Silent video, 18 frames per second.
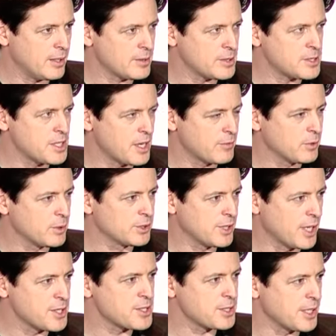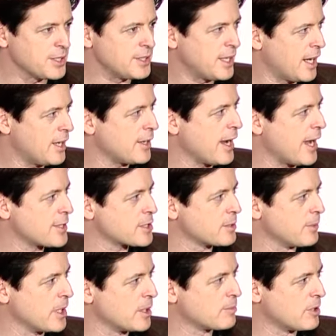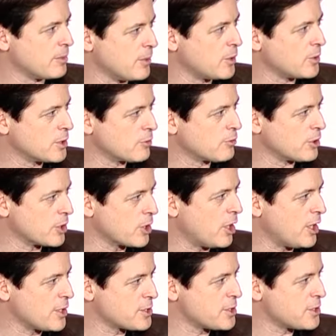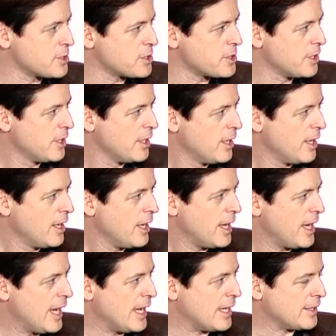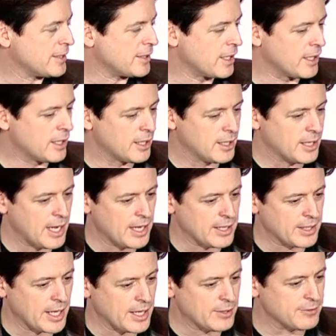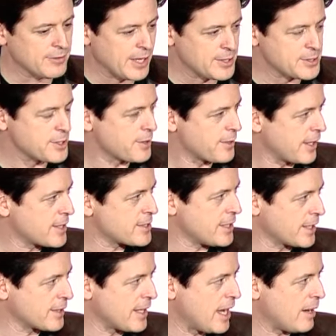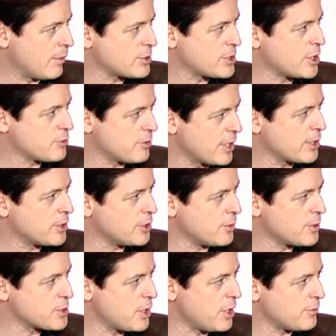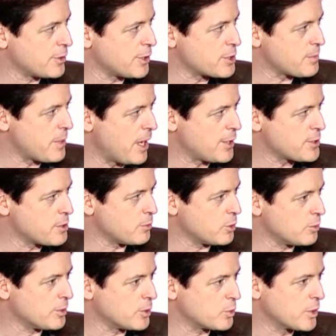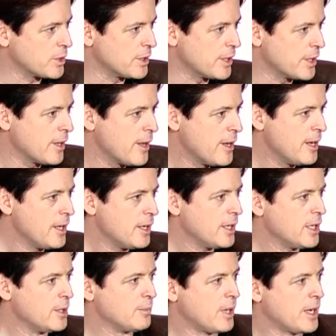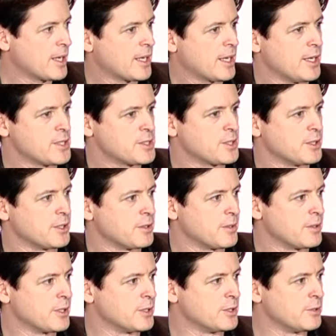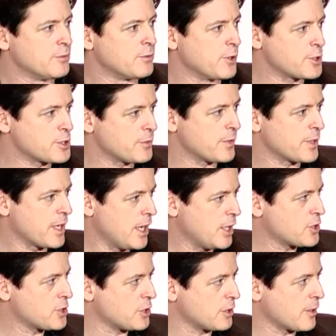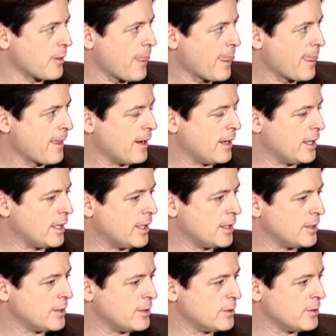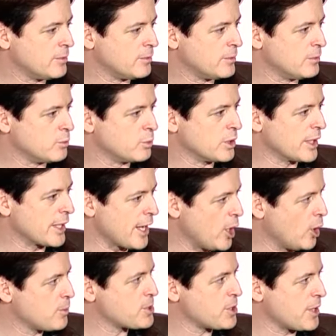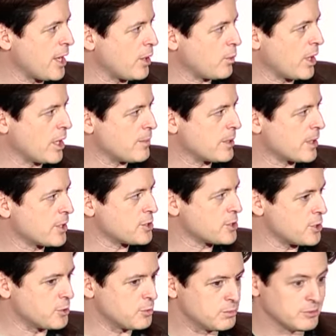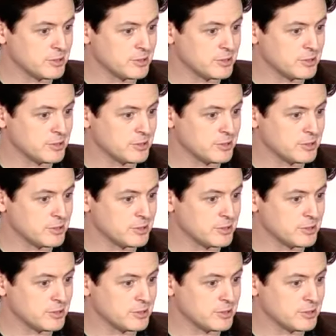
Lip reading: several dozen a day, asking me to promote different causes and events and things like that, which I try to do as often as possible. But really, in my case, the diversification really helps in that way because you